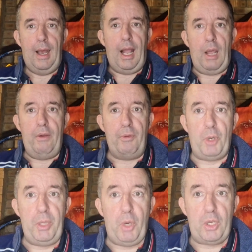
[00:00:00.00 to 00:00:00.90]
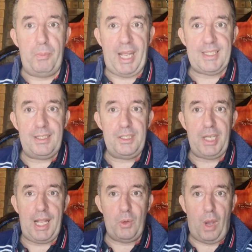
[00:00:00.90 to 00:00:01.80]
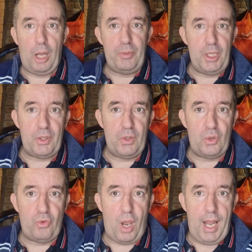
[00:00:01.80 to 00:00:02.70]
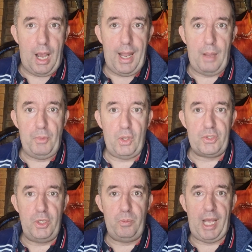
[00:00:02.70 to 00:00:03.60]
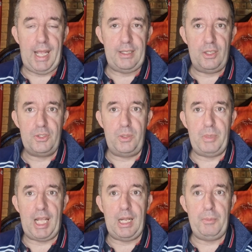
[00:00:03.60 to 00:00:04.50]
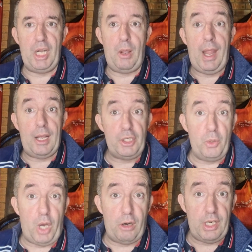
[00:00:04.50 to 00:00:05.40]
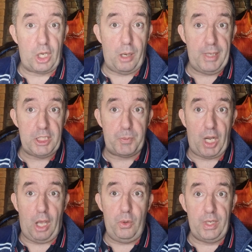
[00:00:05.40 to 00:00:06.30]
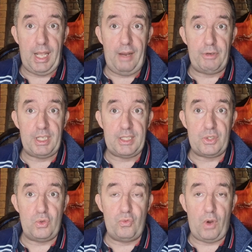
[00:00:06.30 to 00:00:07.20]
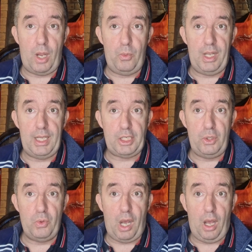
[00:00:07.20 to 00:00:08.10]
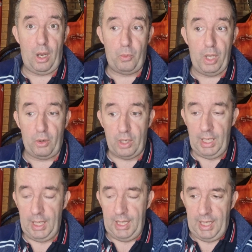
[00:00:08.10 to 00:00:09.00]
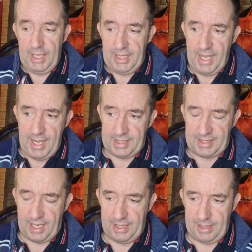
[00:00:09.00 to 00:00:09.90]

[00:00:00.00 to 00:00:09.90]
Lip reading: Hello everybody, welcome back to the channel. Hope you're doing all right. I am not too bad, not too bad. Let me know how you are in the comments below and that everything's all right where you are. Well, yes,